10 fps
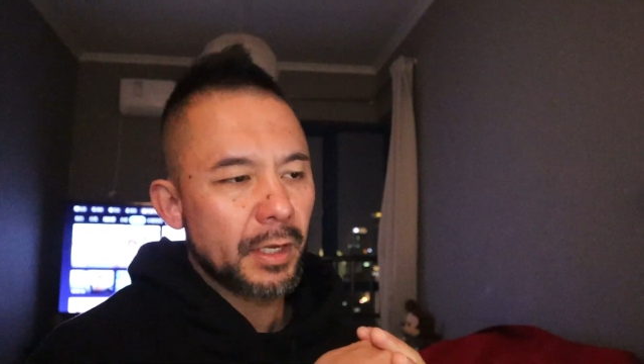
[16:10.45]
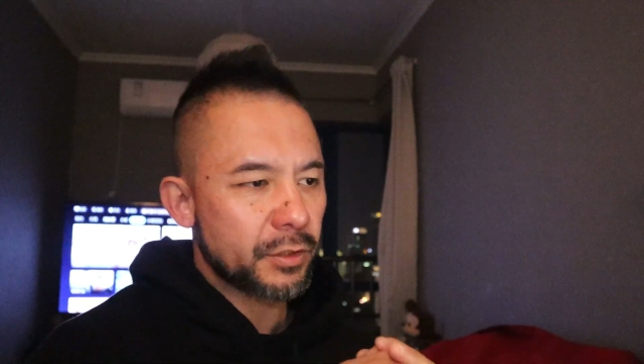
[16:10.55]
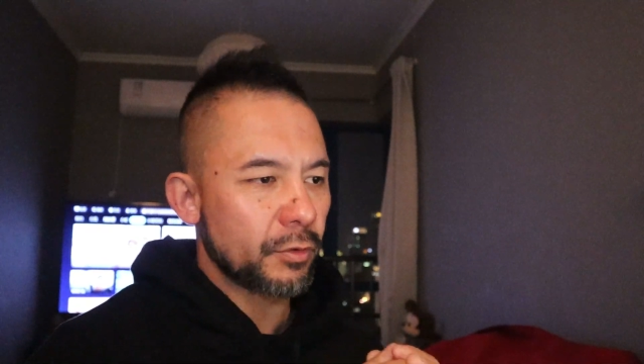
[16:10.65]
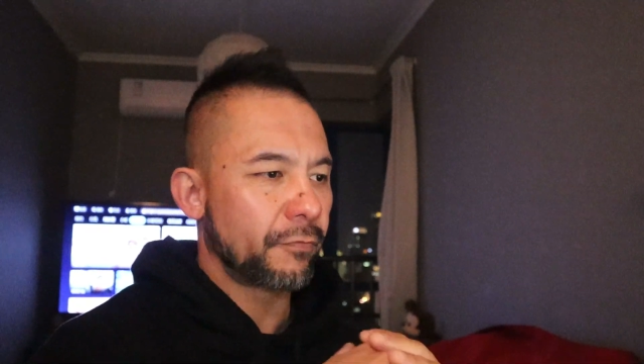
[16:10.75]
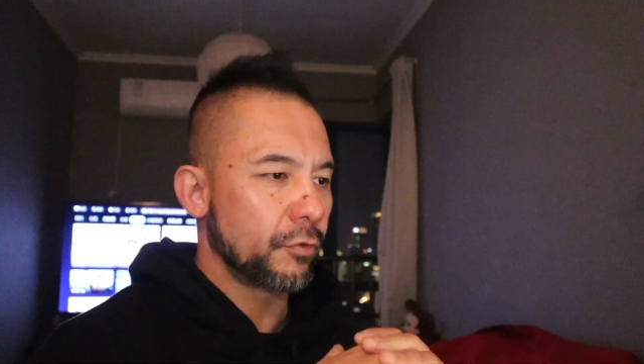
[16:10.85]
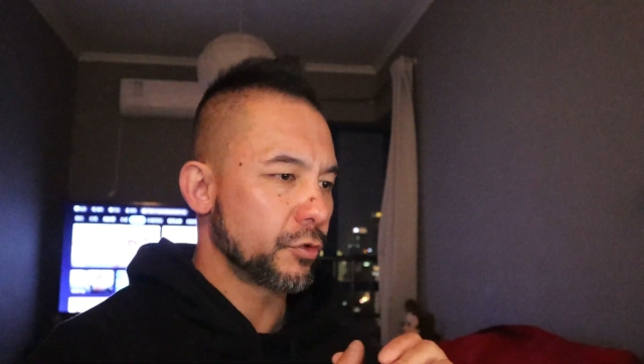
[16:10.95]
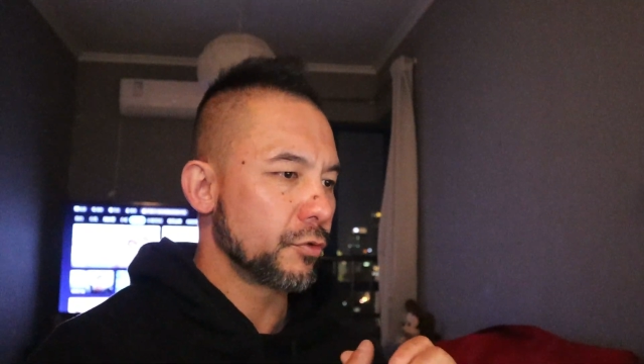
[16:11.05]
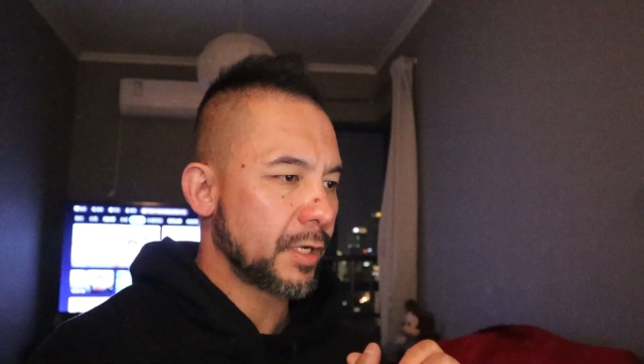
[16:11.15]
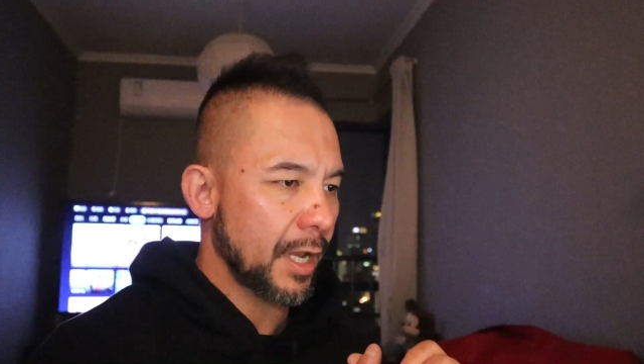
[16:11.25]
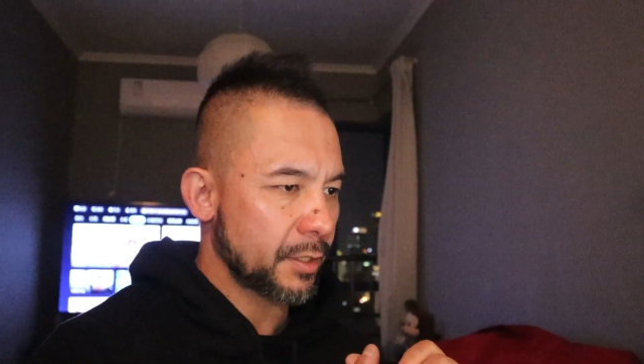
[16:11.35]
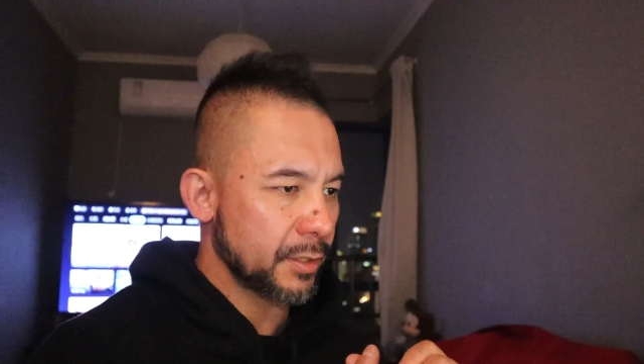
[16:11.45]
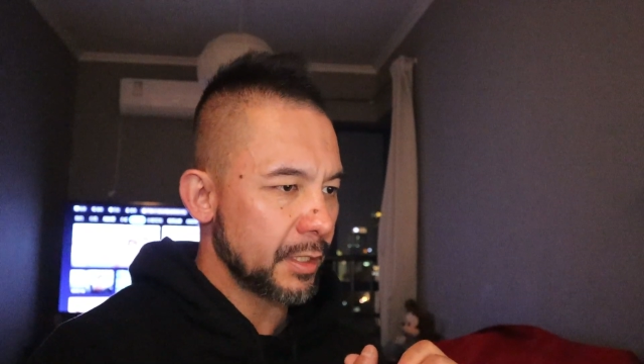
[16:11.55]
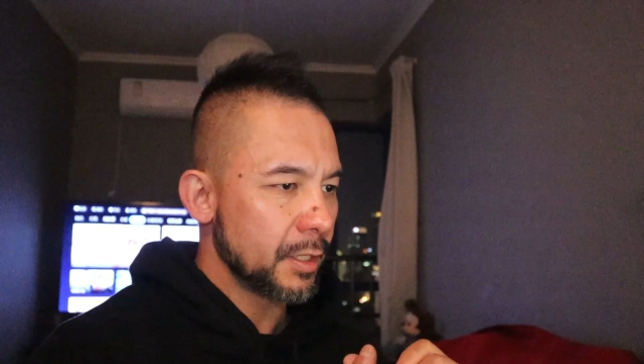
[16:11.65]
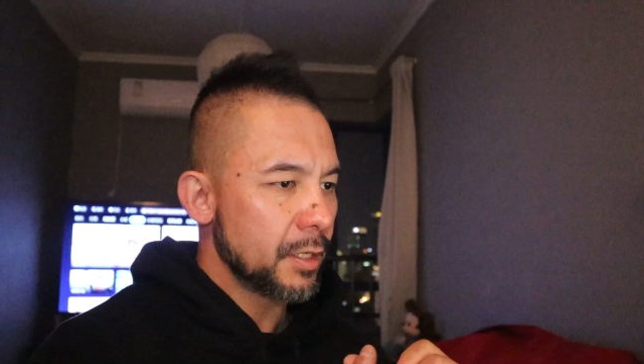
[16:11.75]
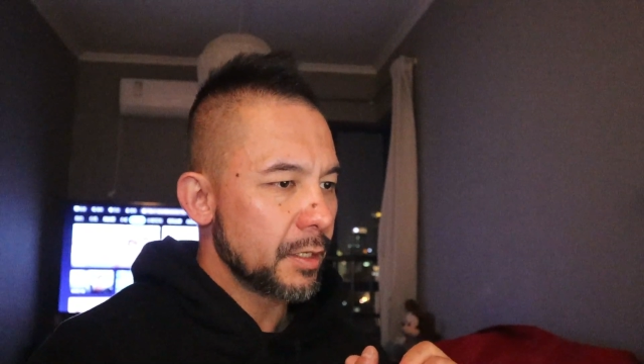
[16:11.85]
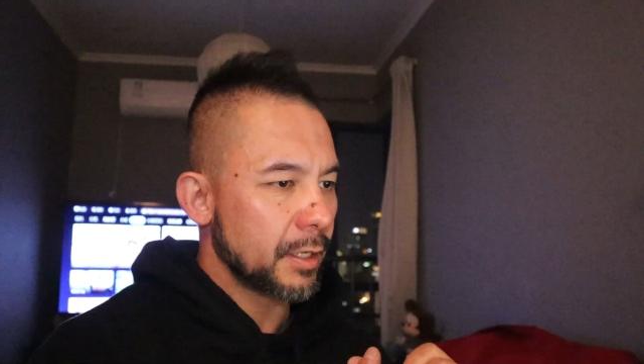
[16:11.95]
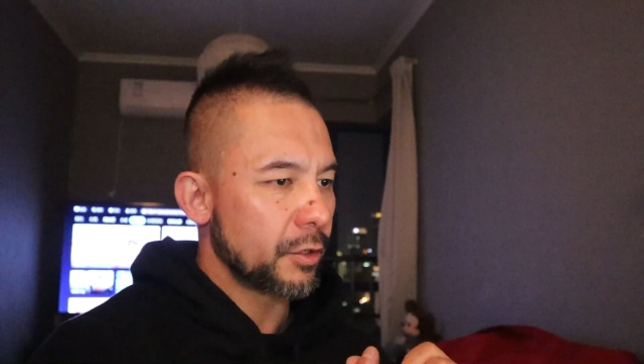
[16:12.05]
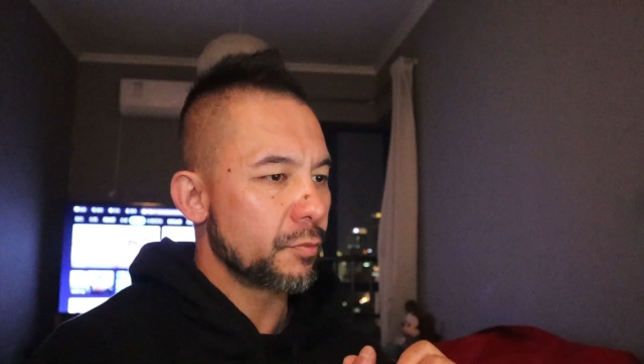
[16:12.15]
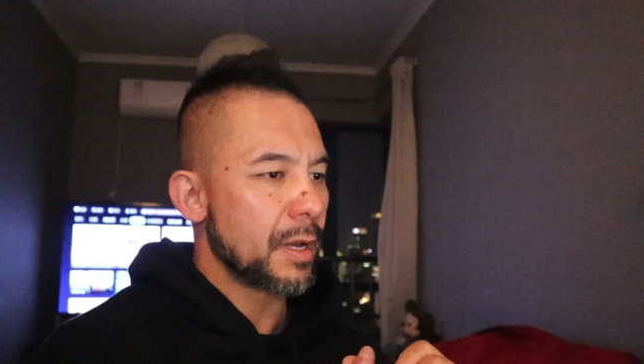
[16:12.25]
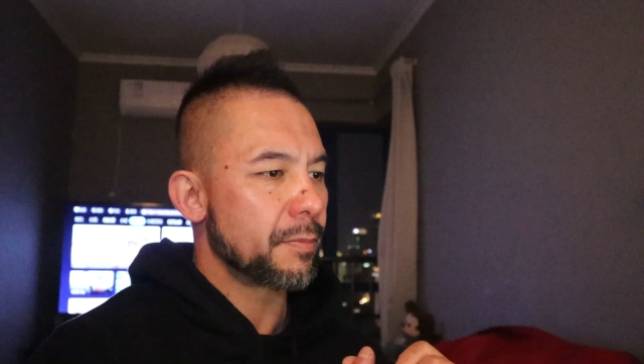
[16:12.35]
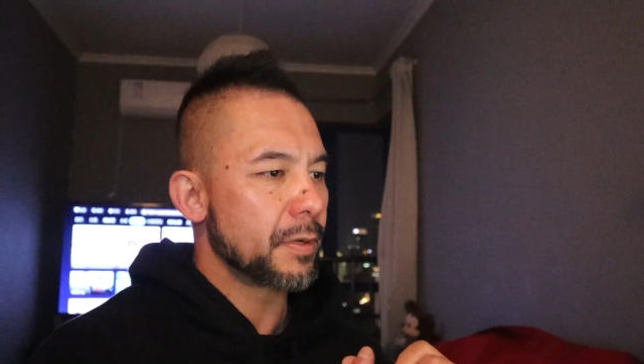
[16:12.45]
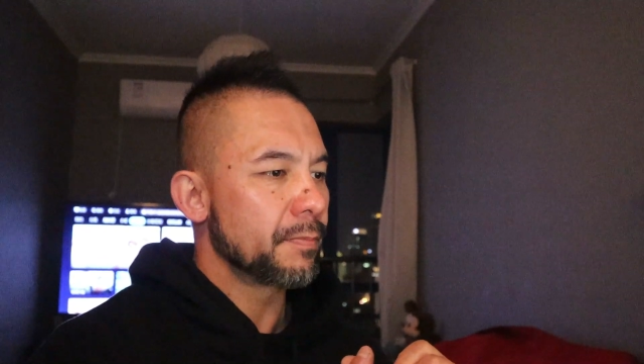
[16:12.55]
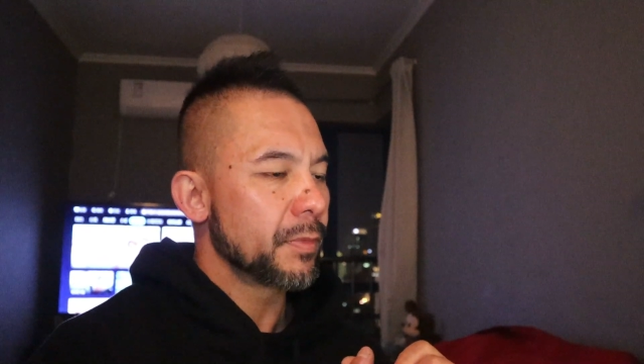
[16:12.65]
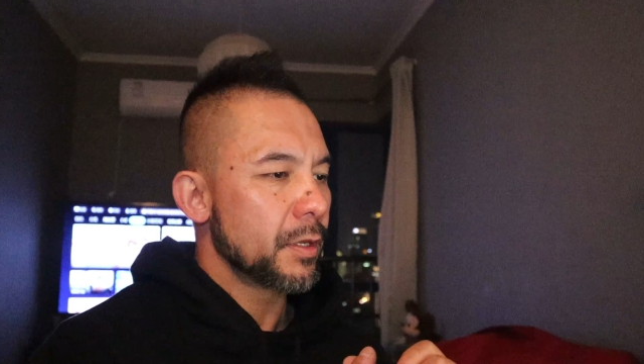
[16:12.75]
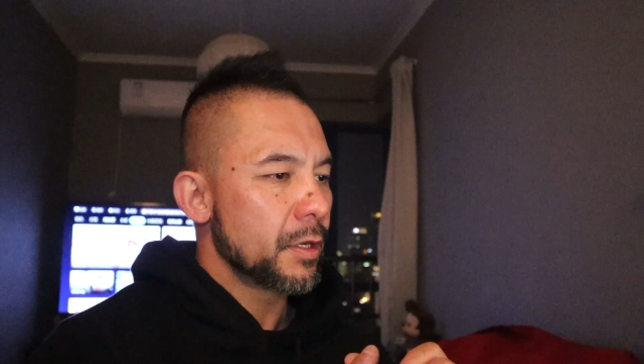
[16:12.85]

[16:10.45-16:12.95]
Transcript: So if you do catch it, then you maybe